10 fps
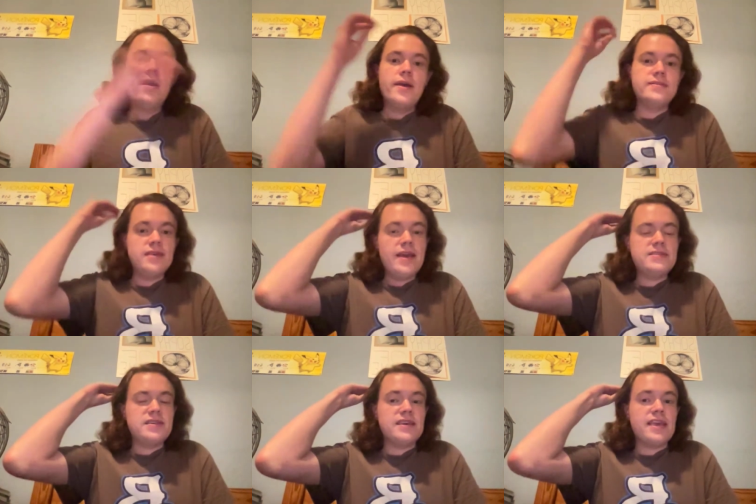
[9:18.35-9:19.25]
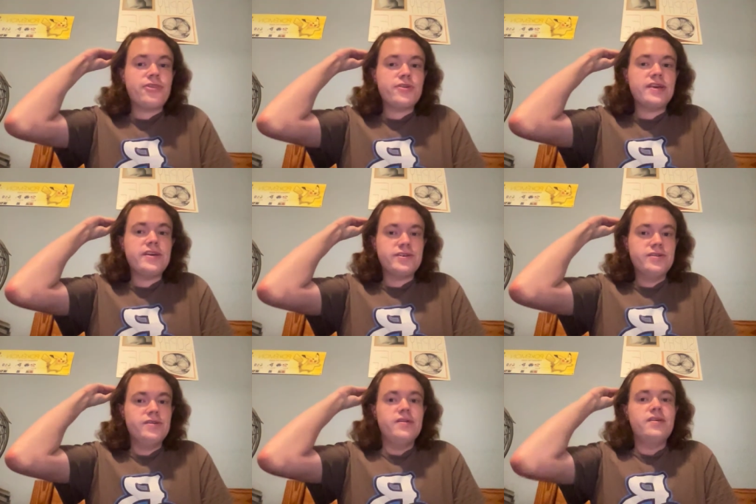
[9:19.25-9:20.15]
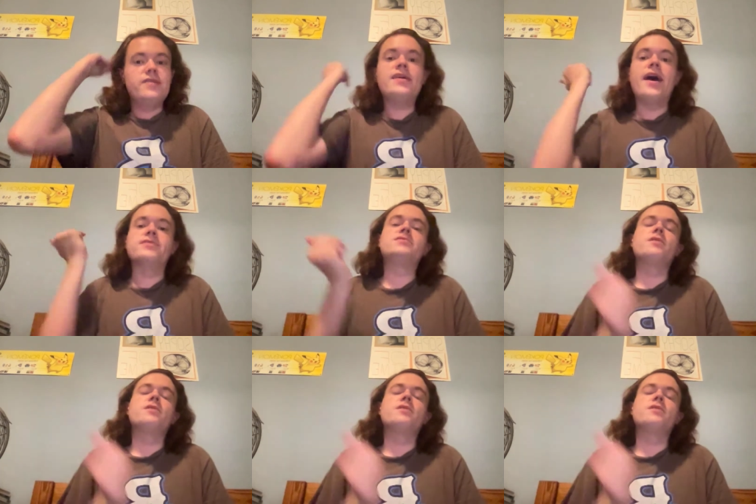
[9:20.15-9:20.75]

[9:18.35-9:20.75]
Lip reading: It's an ether gear? Yes,